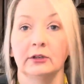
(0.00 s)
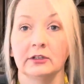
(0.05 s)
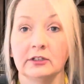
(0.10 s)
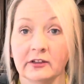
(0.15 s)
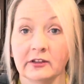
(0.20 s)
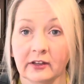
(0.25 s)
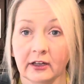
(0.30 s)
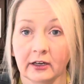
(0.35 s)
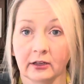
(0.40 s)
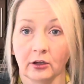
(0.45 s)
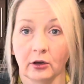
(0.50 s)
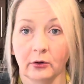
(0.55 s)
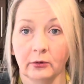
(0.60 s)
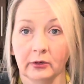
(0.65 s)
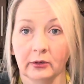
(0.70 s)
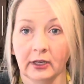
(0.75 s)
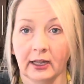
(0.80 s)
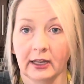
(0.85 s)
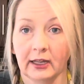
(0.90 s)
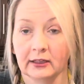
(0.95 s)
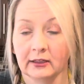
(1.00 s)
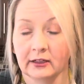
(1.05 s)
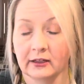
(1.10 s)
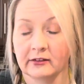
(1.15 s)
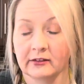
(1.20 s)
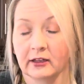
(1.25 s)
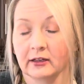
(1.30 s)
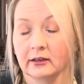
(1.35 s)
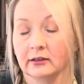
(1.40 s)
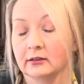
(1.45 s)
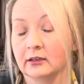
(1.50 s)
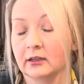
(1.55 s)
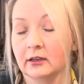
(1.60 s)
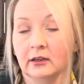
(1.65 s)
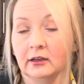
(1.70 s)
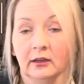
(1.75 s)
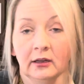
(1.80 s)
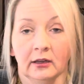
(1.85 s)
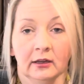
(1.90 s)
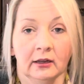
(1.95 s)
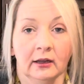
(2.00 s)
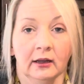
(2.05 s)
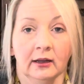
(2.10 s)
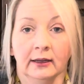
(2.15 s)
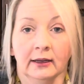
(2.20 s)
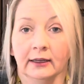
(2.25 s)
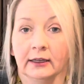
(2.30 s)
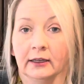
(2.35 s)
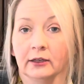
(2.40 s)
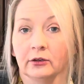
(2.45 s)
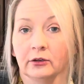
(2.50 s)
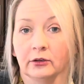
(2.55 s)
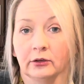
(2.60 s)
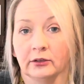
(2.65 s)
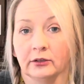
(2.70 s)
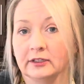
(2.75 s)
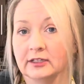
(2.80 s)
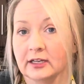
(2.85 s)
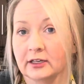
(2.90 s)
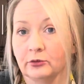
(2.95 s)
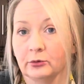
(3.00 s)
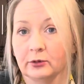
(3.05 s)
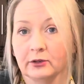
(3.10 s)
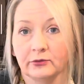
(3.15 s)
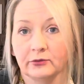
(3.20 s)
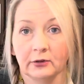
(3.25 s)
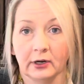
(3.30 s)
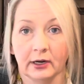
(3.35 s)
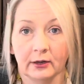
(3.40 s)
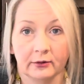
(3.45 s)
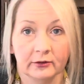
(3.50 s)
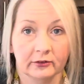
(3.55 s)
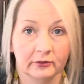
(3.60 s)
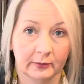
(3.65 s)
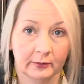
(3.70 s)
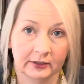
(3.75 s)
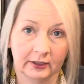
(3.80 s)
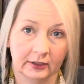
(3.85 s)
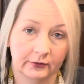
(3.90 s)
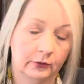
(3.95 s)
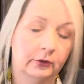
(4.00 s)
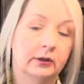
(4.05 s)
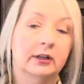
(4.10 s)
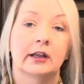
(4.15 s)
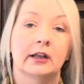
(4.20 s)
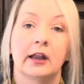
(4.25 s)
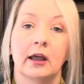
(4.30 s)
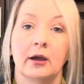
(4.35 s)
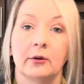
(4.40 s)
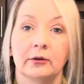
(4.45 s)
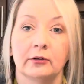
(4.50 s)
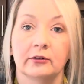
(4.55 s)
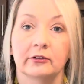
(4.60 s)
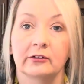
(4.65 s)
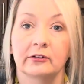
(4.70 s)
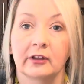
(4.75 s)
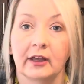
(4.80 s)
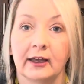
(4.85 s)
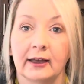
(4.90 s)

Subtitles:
to set it going, and like I said, could take 24 hours, might take 48 hours.